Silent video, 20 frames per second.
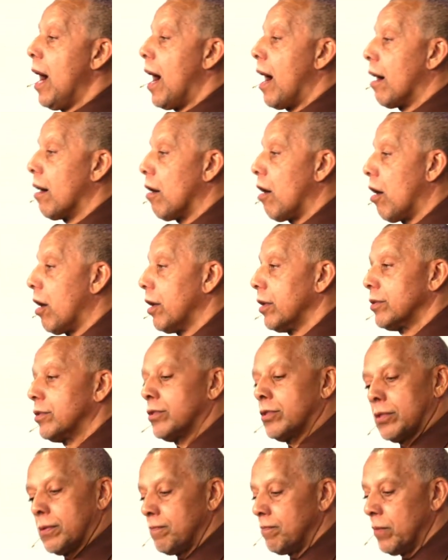our
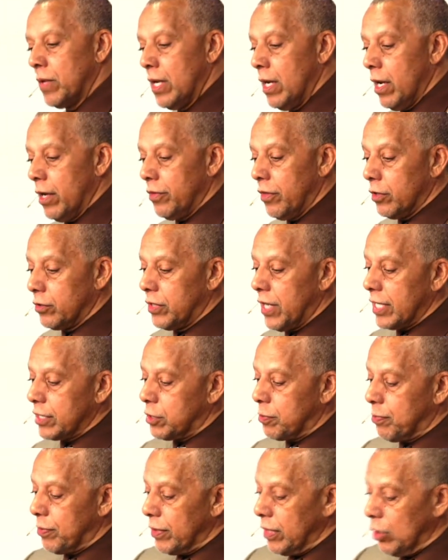hearts, they're
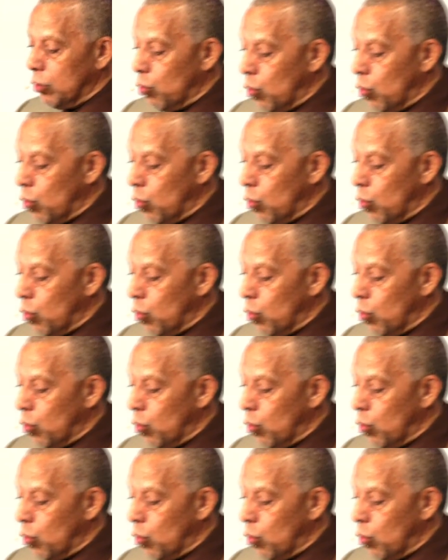desperately